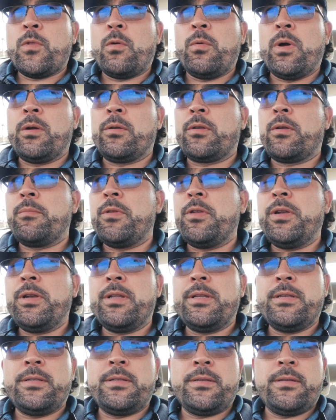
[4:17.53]
Well,
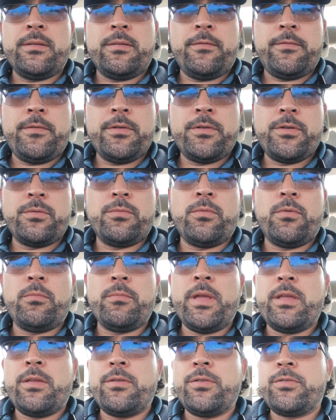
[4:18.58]
communities in the future will
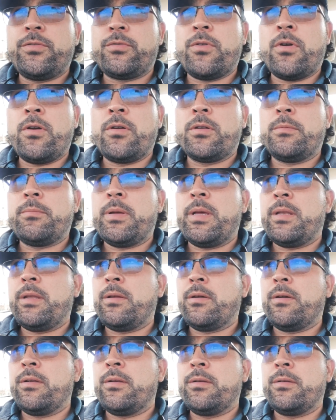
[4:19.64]
make you strong,
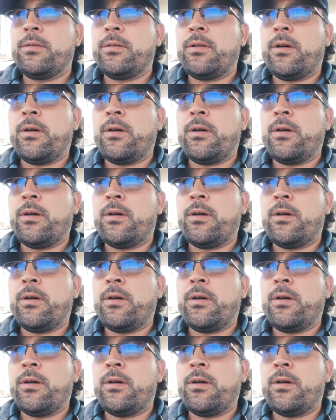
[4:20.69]
depending on